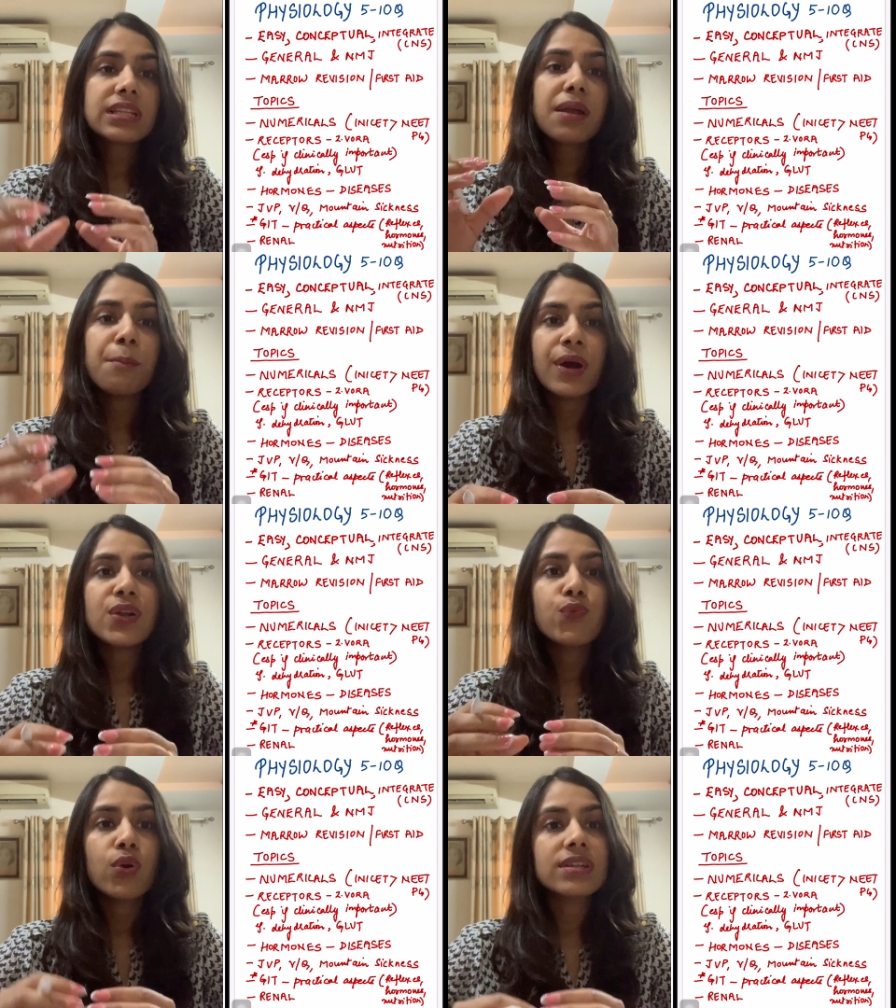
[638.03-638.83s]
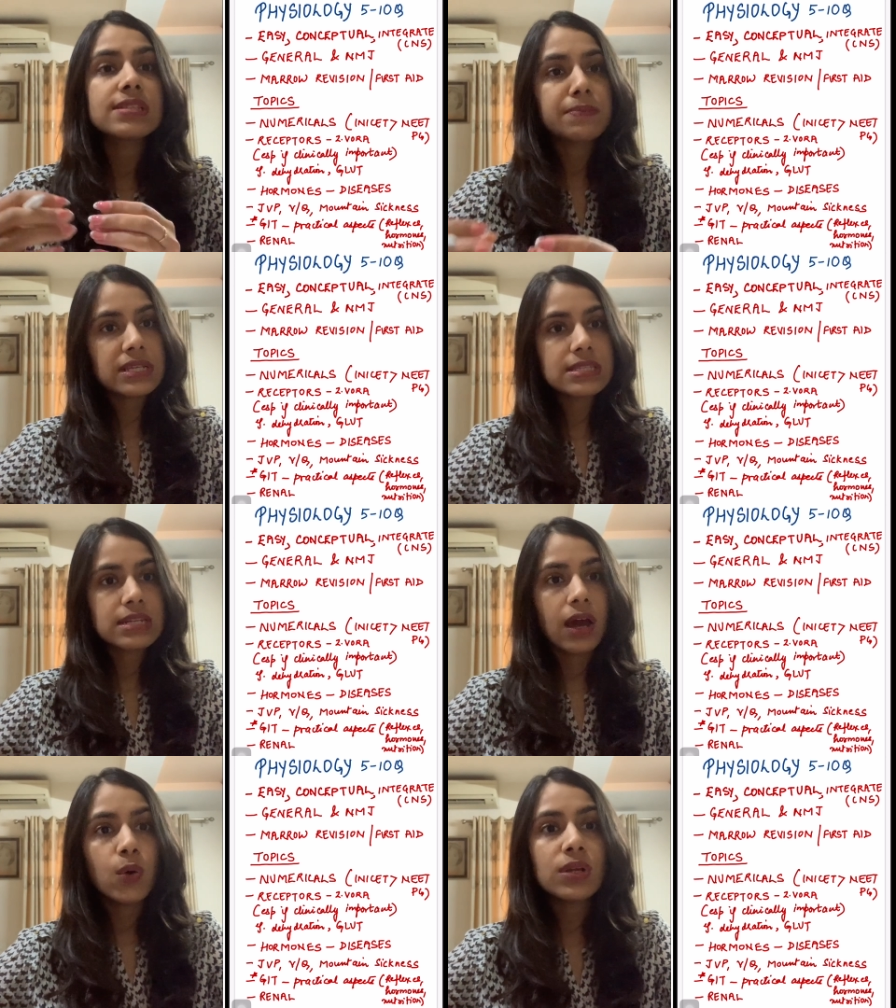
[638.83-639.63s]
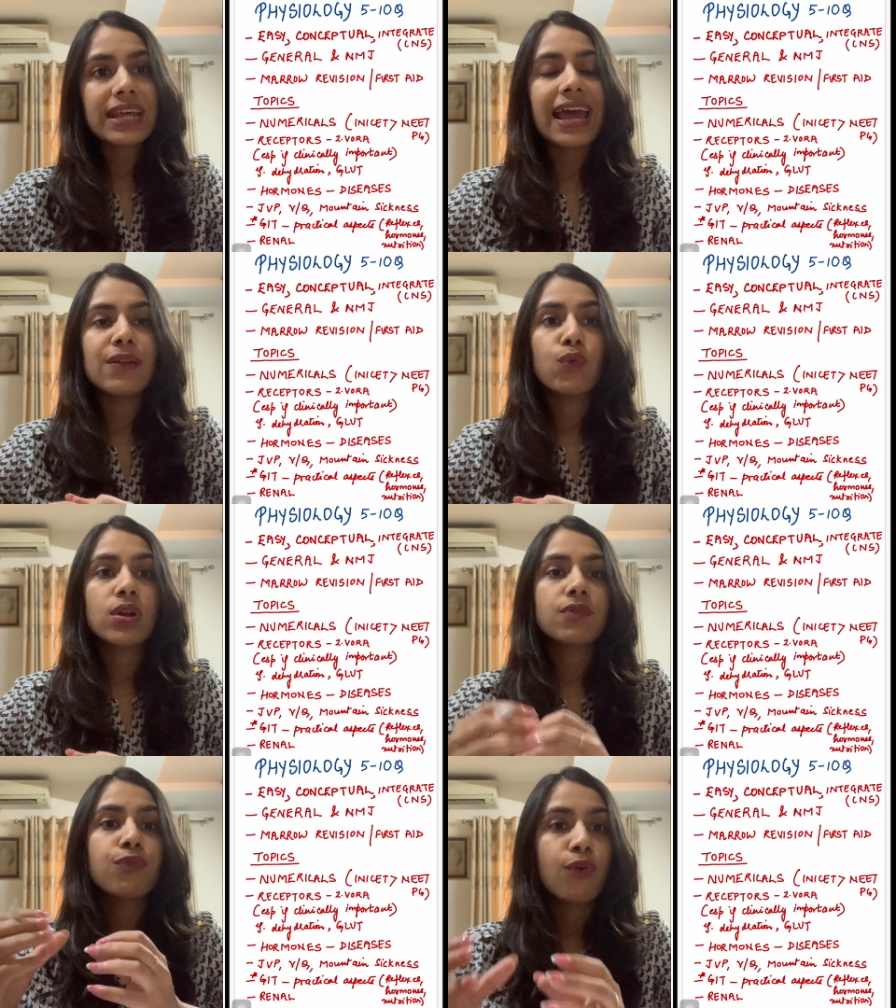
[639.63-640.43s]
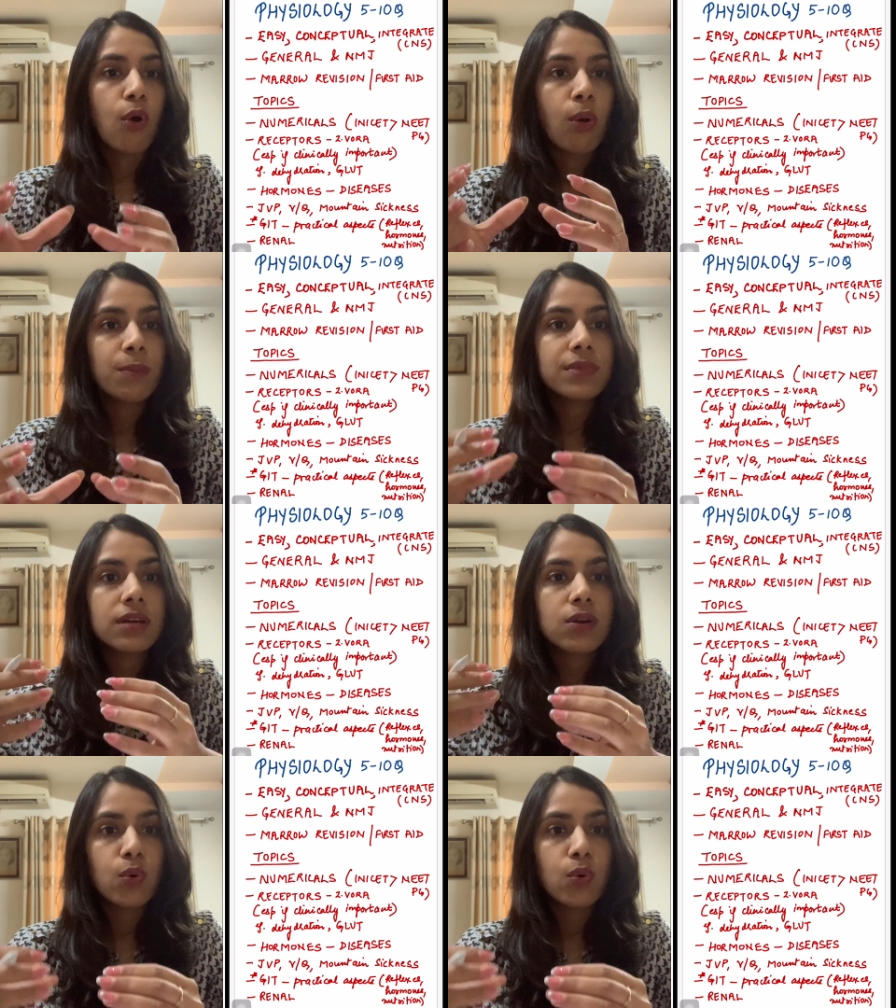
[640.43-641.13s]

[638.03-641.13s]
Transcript: but what is missed out and what form the